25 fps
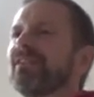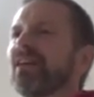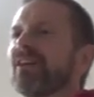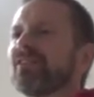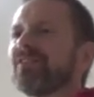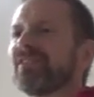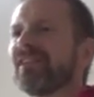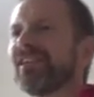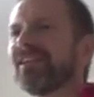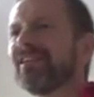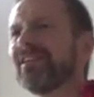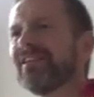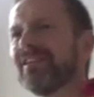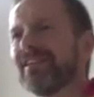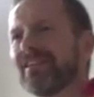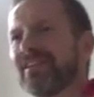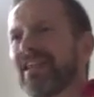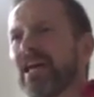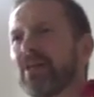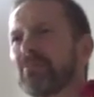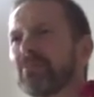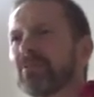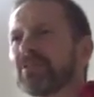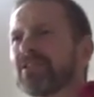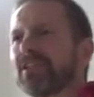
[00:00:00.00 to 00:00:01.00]
nothing,
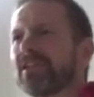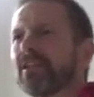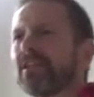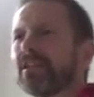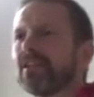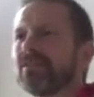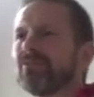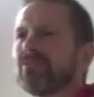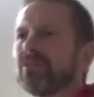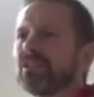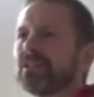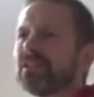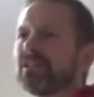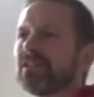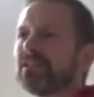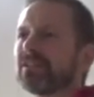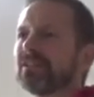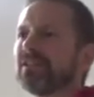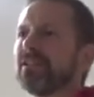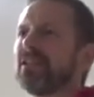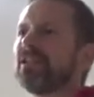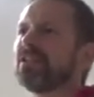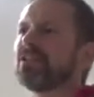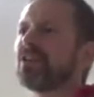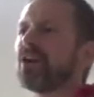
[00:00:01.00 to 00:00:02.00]
that particular vritti is
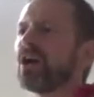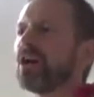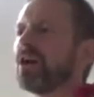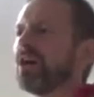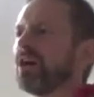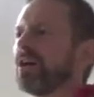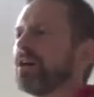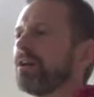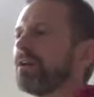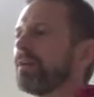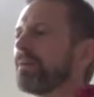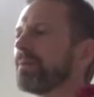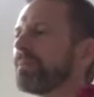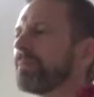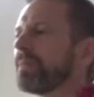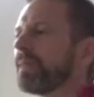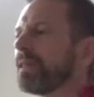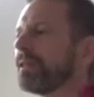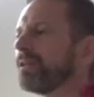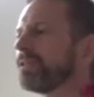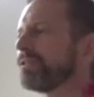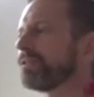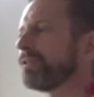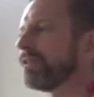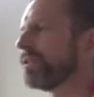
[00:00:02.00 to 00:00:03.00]
nidra.
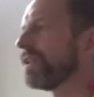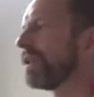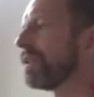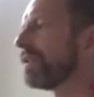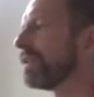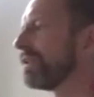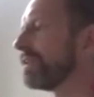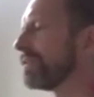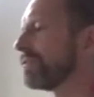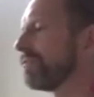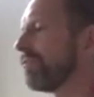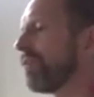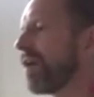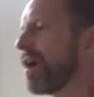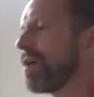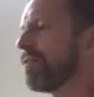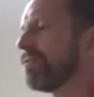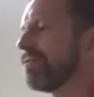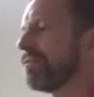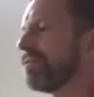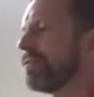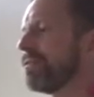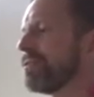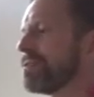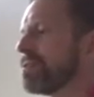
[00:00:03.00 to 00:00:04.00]
So there are these 5.
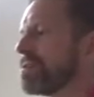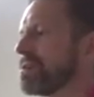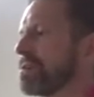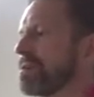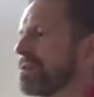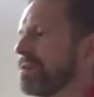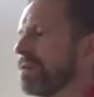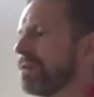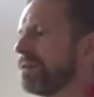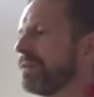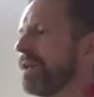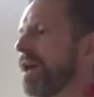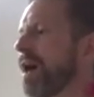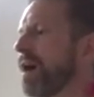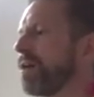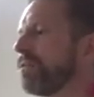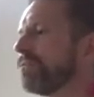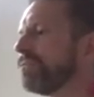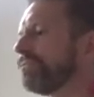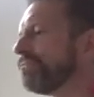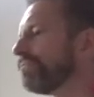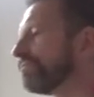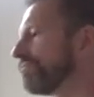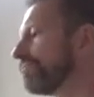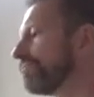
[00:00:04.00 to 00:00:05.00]
Now,